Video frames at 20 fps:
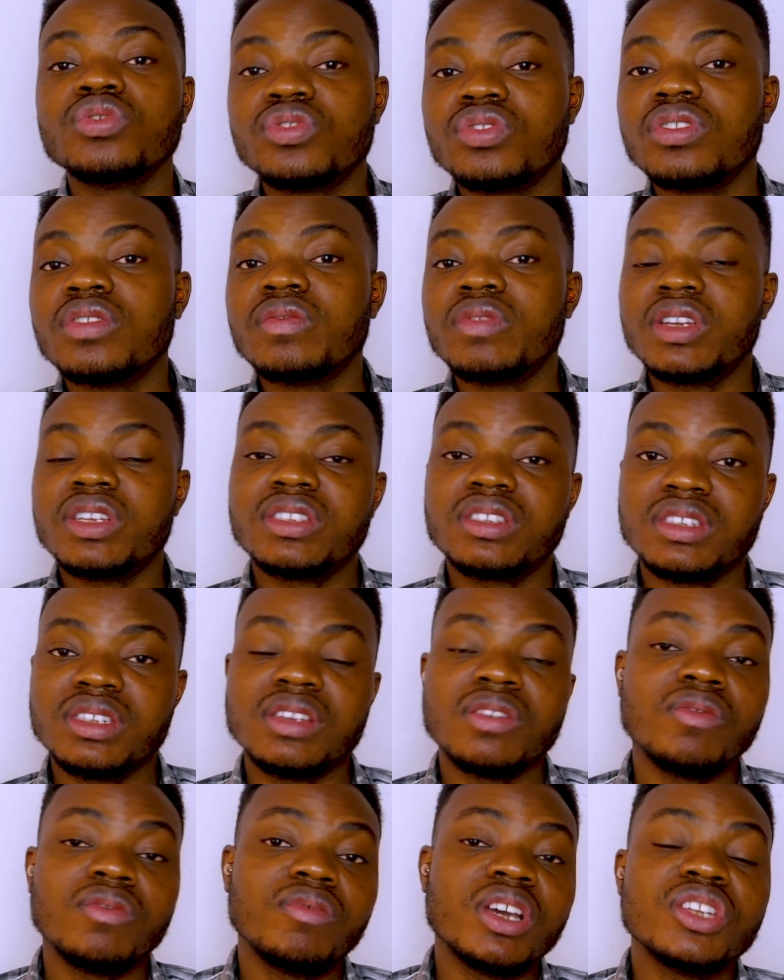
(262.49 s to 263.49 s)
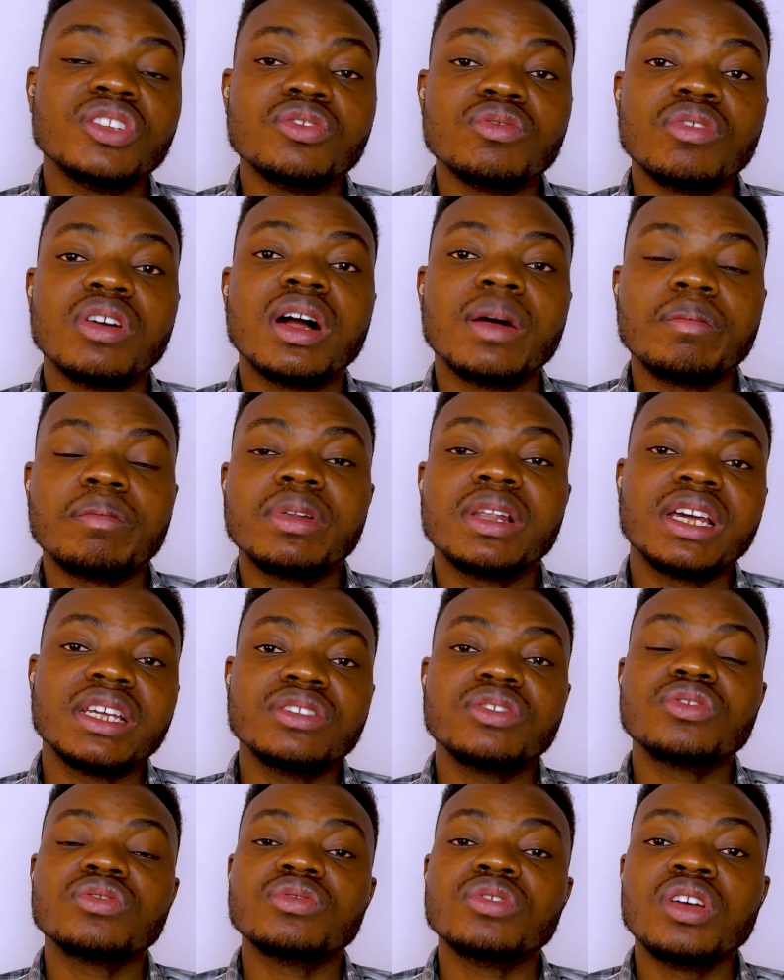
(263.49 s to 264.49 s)
to university when you are
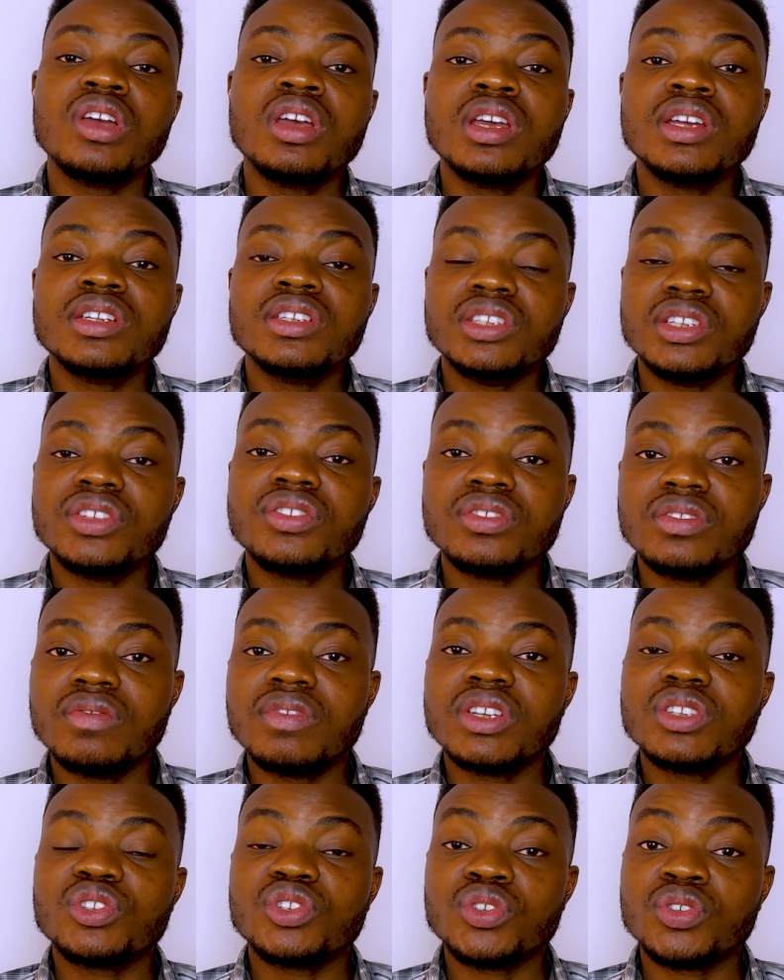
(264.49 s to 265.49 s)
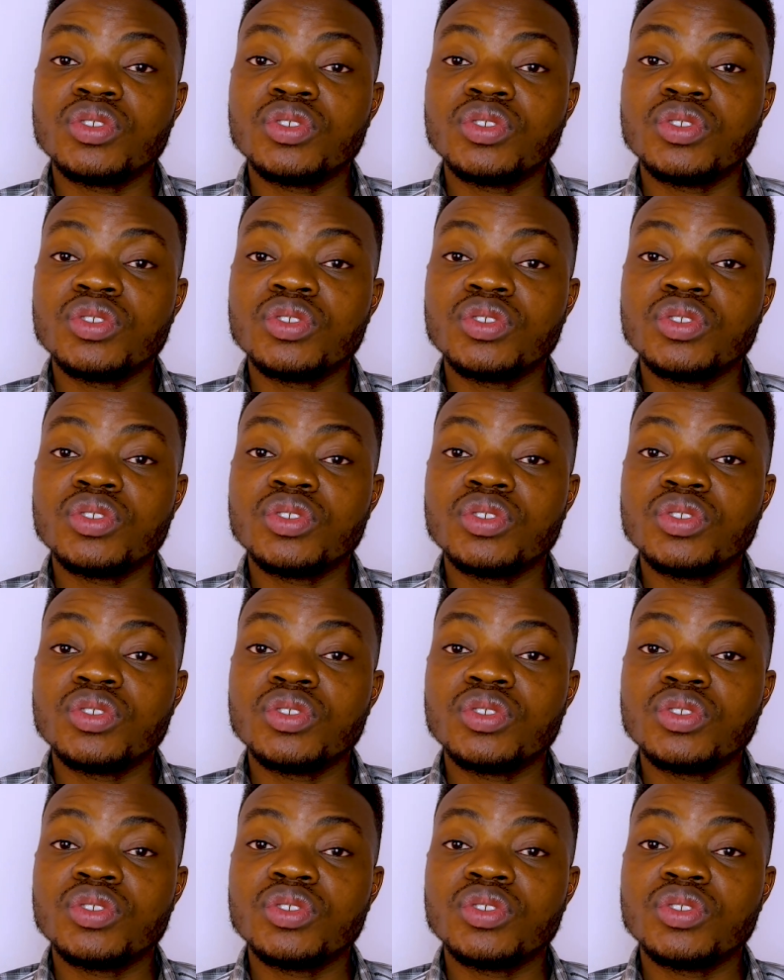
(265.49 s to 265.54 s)
applying to this university.